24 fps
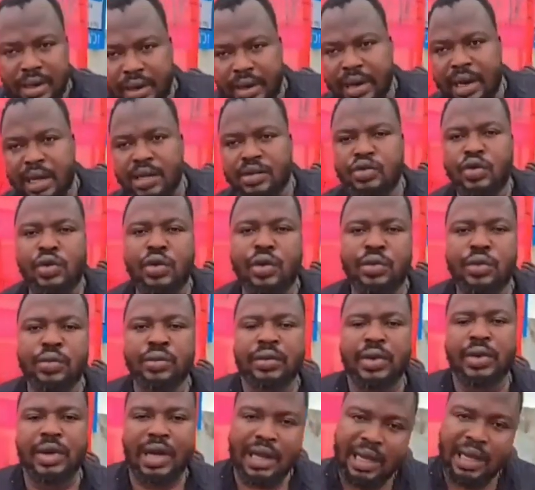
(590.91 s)
Then
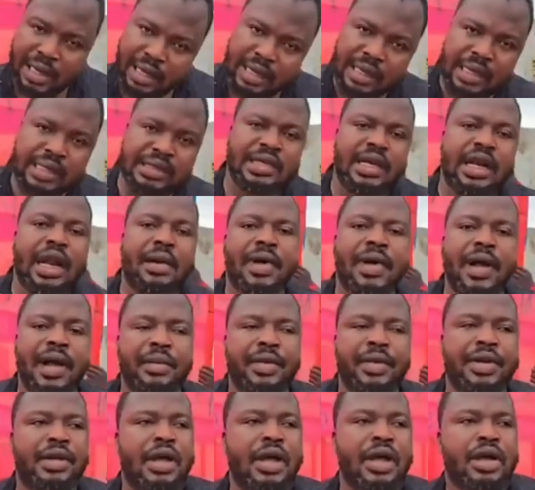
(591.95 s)
I said, I'm
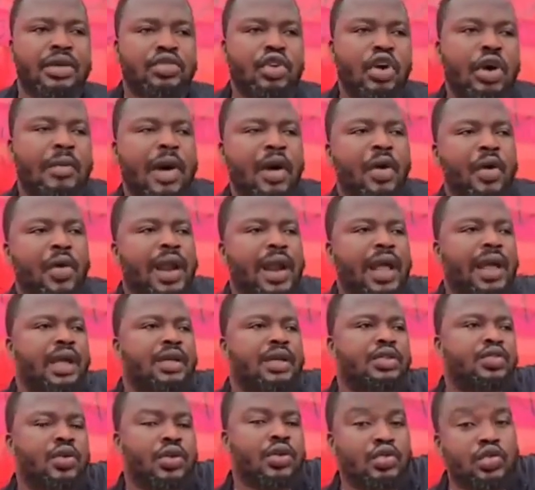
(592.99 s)
coming. So on my way, when I
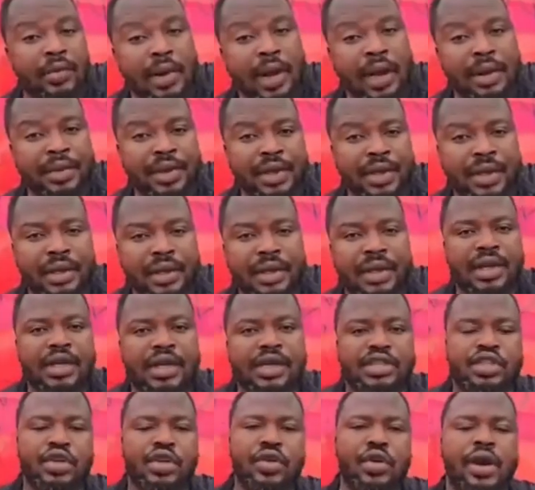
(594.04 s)
get to Kotobabi,
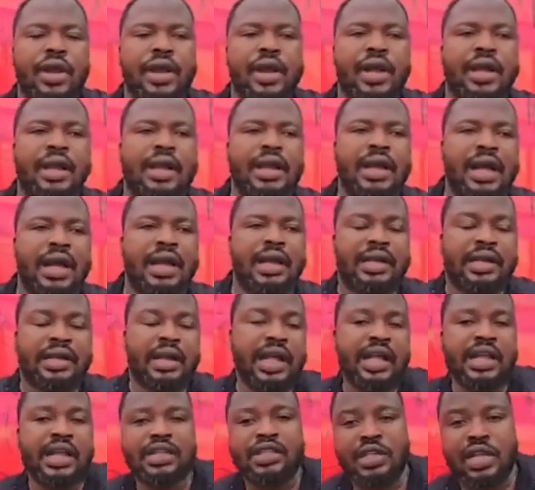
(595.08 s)
she called again that
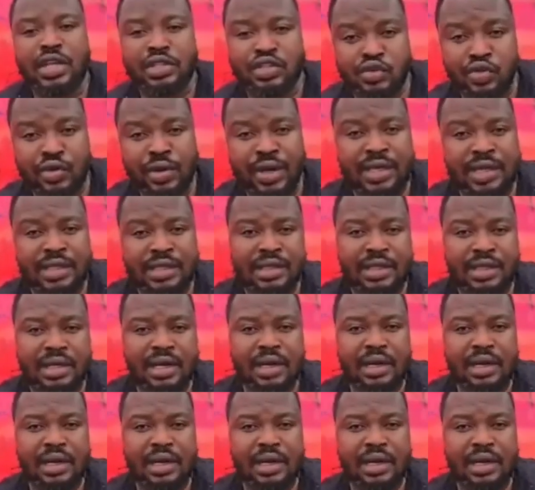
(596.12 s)
there's the student.